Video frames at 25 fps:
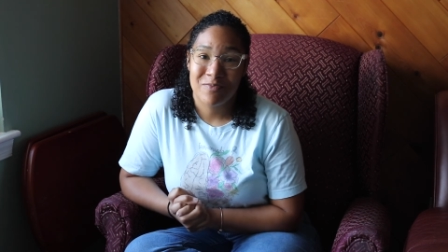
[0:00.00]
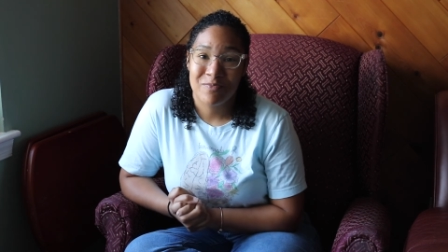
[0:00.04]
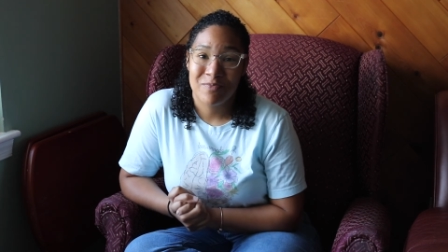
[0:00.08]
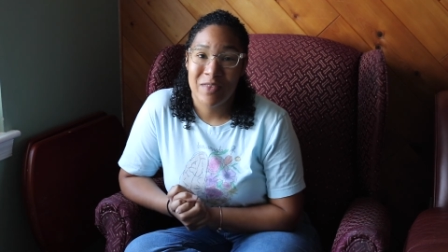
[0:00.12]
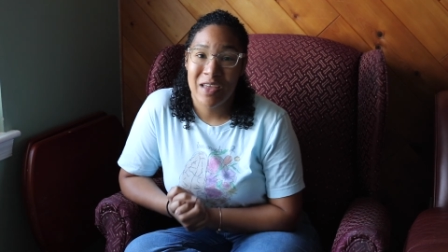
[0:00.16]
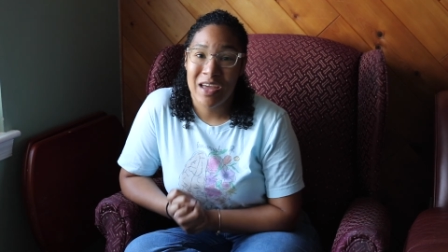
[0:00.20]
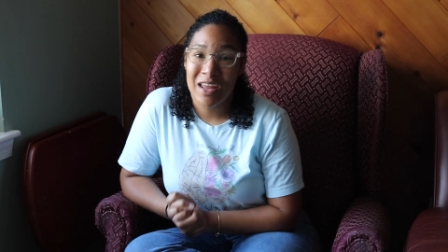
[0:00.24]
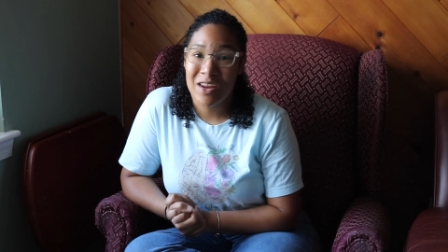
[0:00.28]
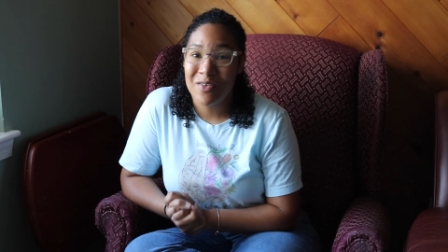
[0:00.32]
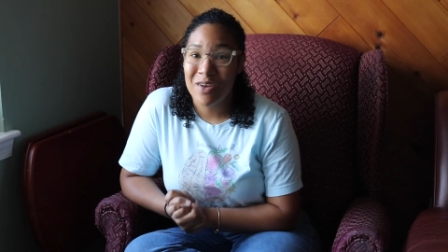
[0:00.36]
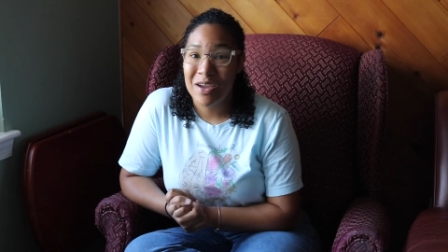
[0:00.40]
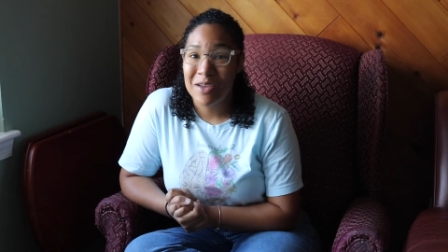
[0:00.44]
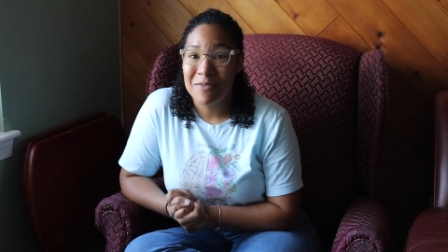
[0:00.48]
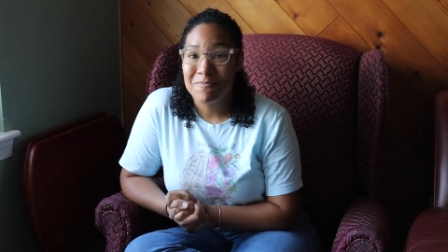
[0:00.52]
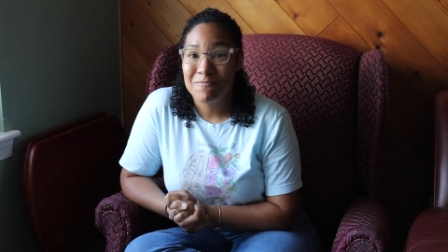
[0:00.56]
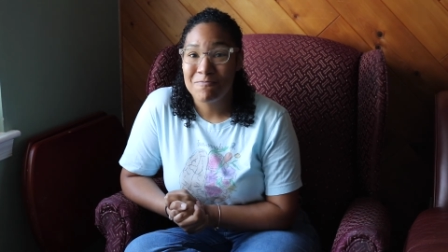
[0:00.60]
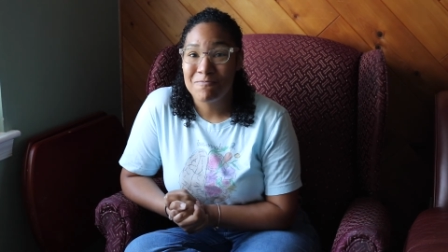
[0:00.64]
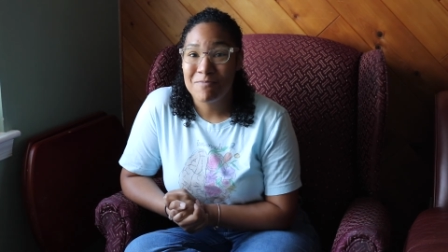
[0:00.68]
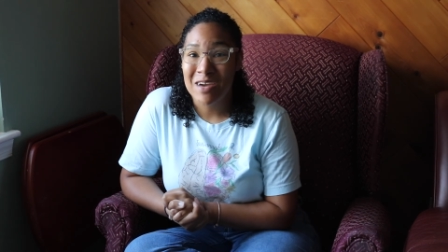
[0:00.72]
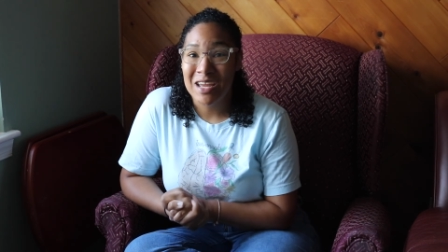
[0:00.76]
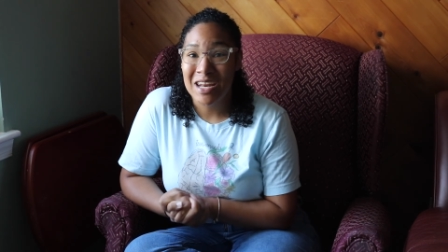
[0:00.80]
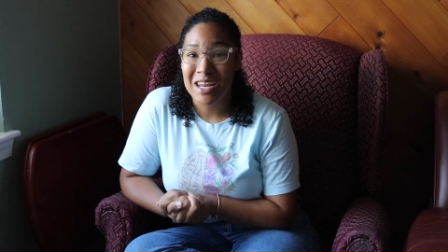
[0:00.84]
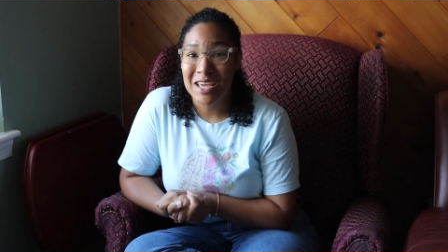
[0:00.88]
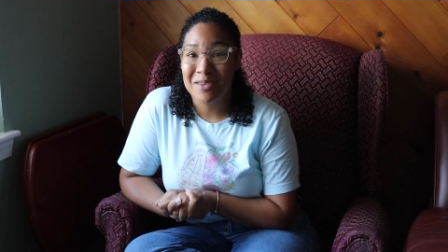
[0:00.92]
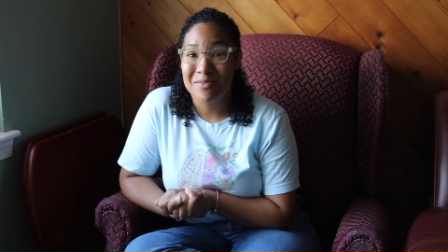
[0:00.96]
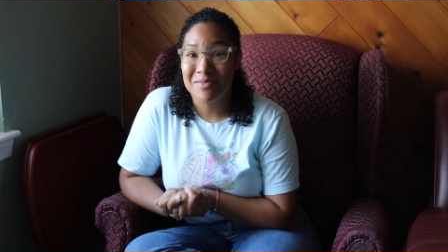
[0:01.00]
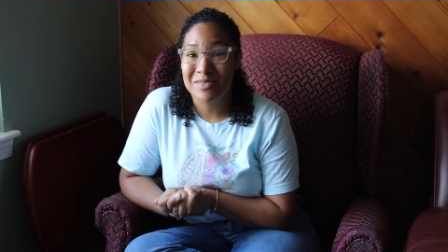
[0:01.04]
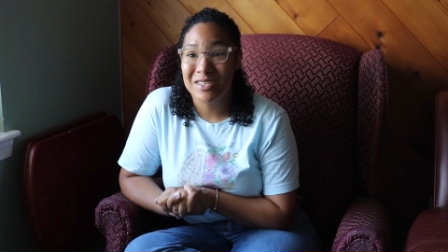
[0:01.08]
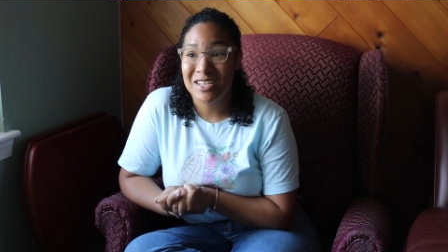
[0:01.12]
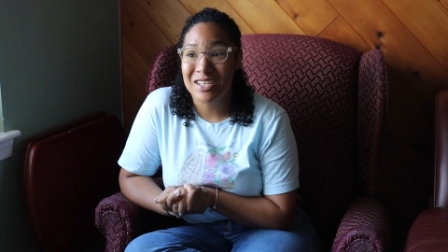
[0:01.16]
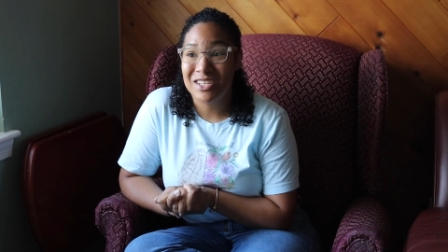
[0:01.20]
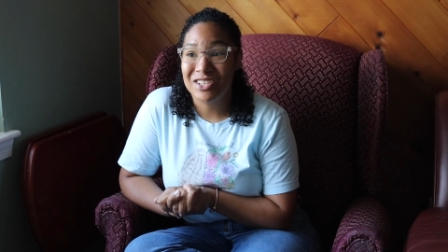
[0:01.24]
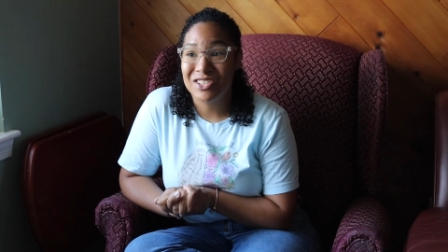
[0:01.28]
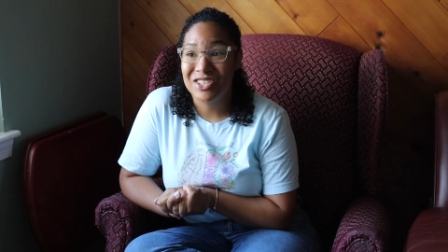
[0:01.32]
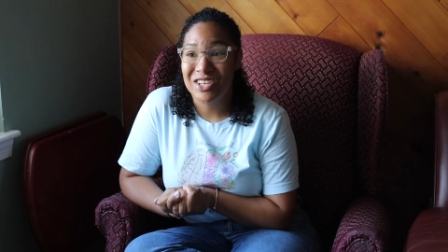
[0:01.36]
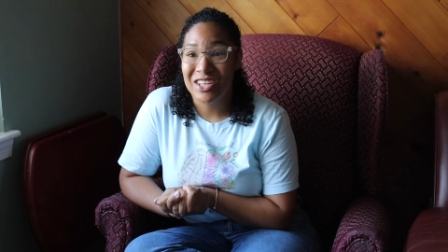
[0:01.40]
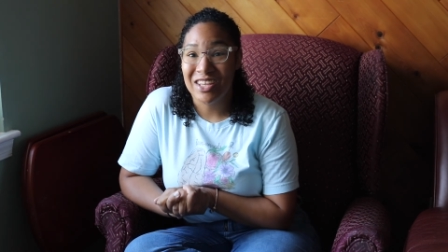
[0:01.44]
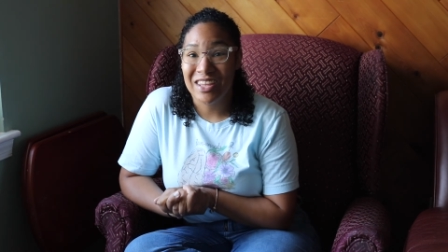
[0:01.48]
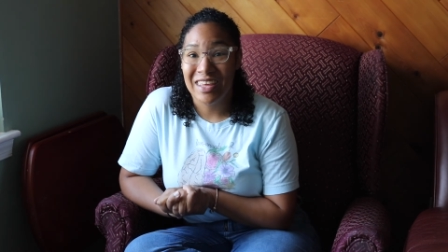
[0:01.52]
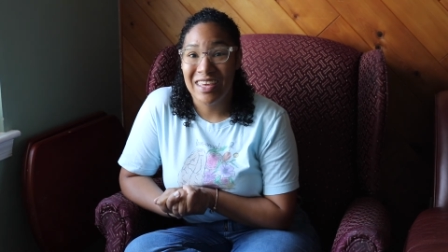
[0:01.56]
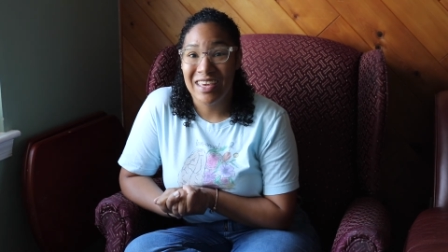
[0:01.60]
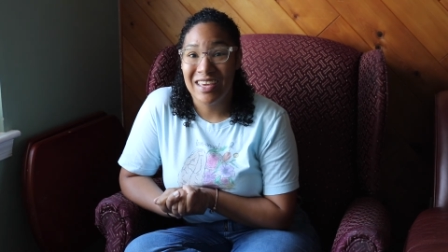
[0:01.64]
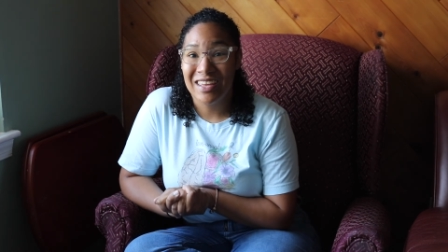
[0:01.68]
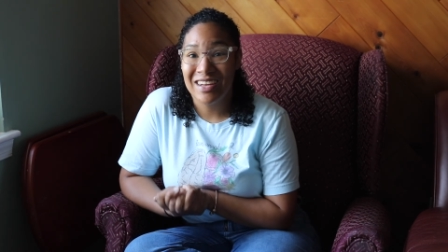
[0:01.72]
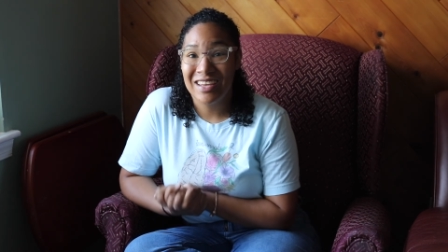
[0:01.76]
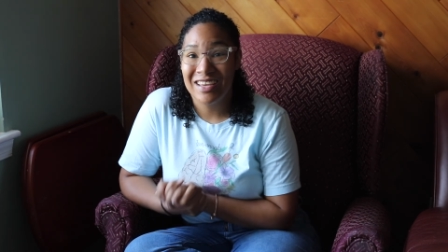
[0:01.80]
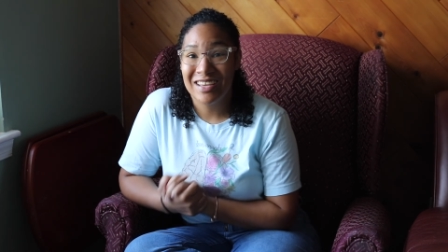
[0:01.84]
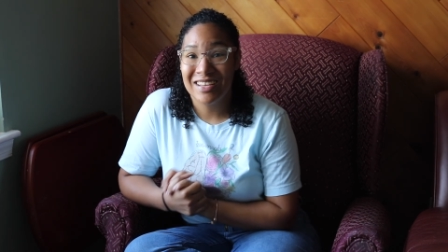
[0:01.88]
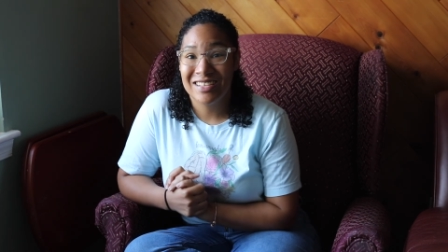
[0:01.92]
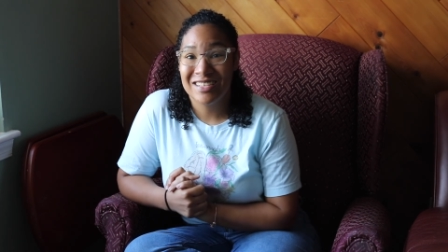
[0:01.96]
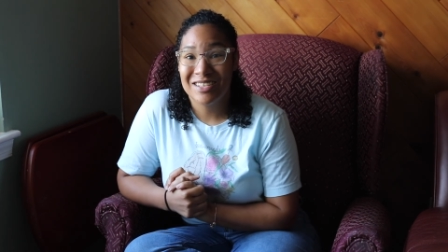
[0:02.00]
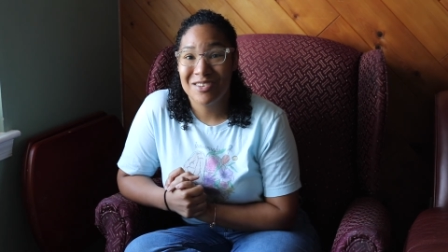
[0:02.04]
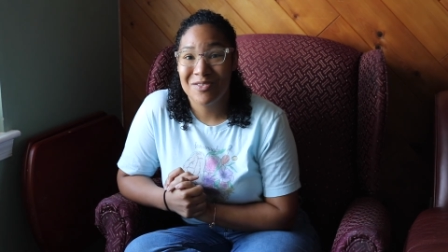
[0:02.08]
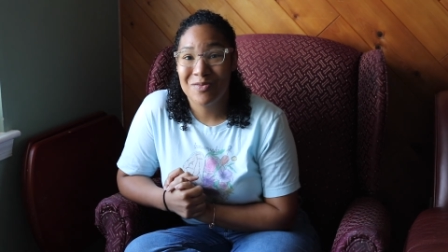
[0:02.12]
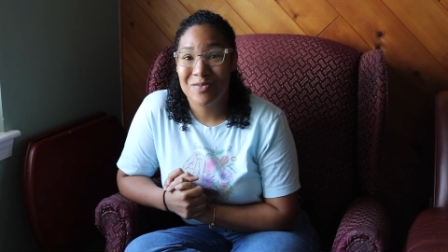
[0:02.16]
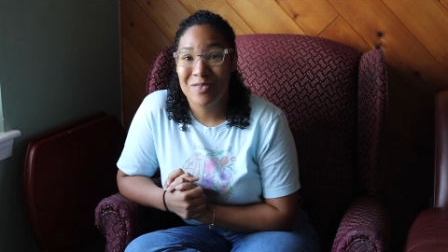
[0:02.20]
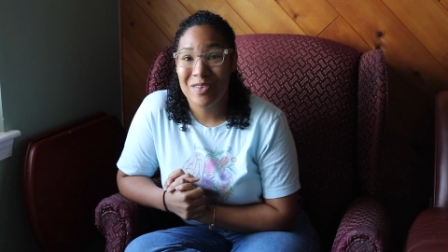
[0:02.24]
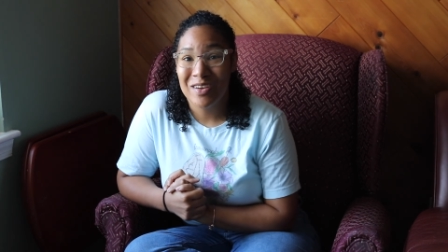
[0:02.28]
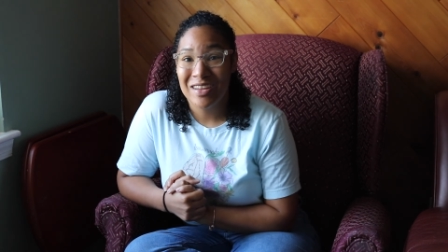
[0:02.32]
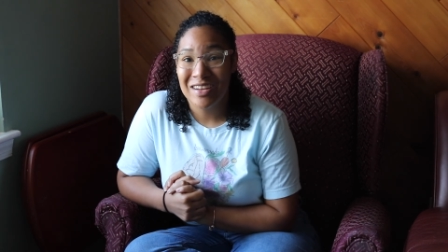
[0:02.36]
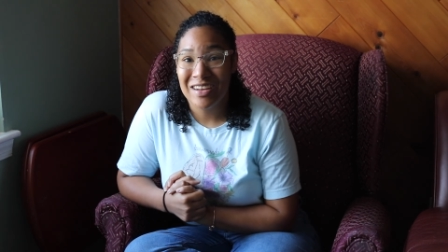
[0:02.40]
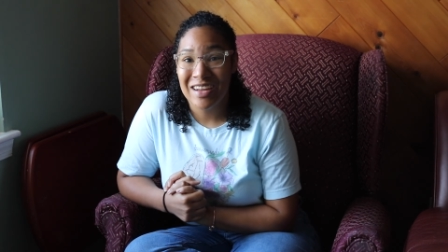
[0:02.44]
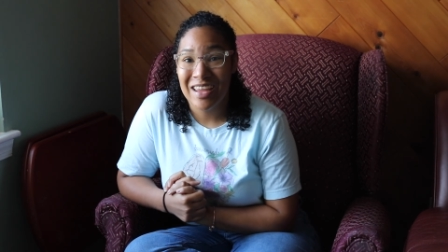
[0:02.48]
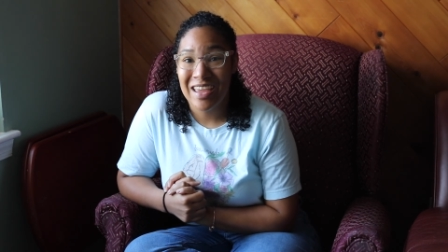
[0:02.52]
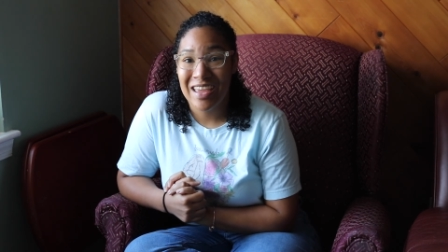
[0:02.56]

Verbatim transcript: Anyway, my name's Gillian Diffut,